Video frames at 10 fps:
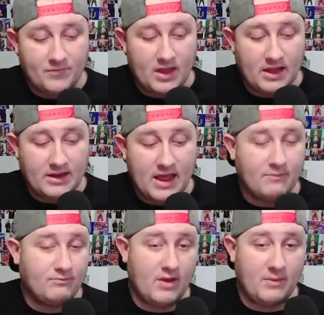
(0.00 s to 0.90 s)
And yeah,
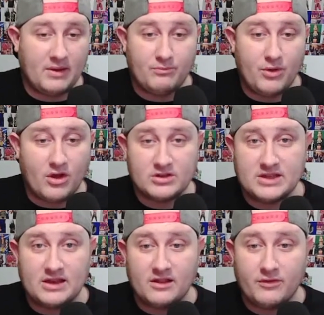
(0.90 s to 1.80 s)
I mean, bring on
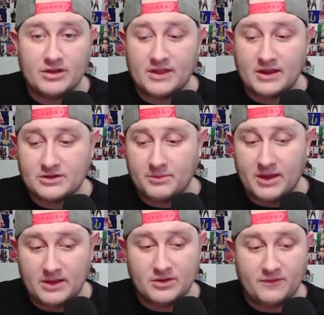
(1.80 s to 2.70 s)
Stand and Deliver. I think it's going to be an
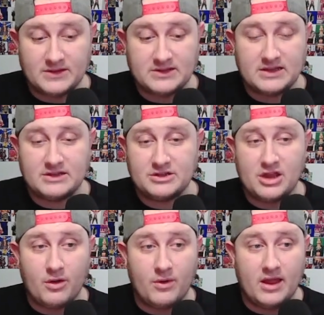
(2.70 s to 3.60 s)
absolutely fantastic
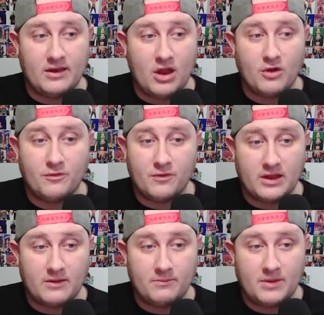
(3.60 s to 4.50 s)
show, and
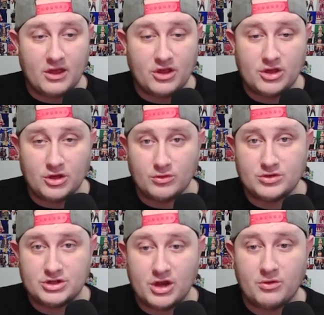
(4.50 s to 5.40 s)
hopefully be a huge
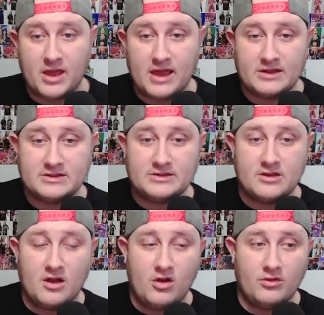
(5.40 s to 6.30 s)
showcase
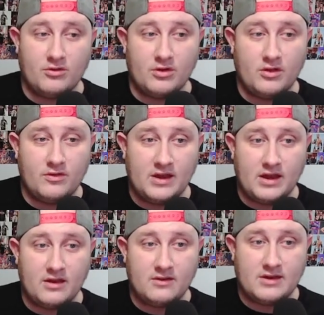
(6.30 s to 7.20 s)
on
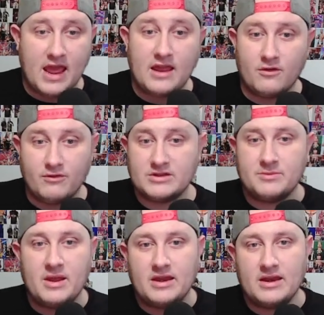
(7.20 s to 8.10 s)
the day of
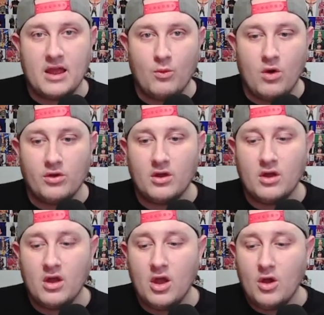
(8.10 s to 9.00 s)
WrestleMania Night 1,
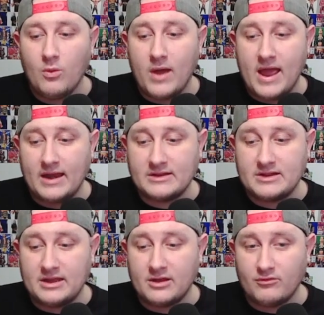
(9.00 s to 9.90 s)
where
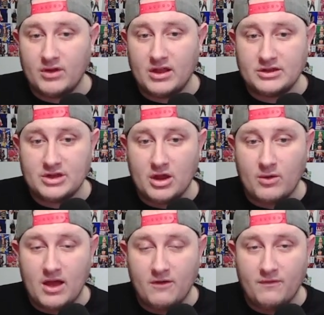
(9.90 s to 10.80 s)
NXT can really show
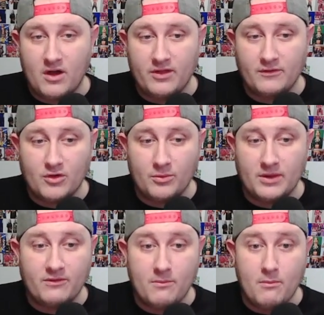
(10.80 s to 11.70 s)
how far they've come
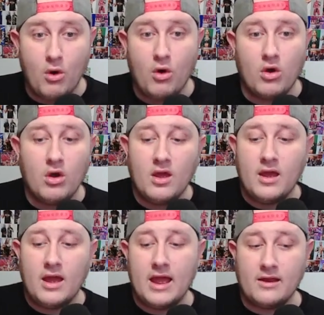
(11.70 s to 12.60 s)
even more,
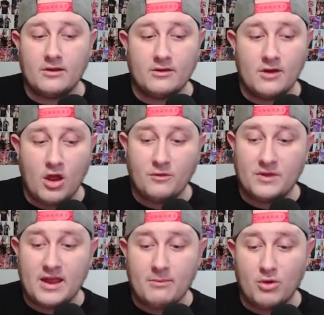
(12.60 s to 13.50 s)
and hopefully
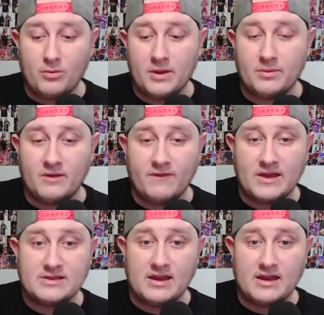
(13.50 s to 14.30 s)
get more people invested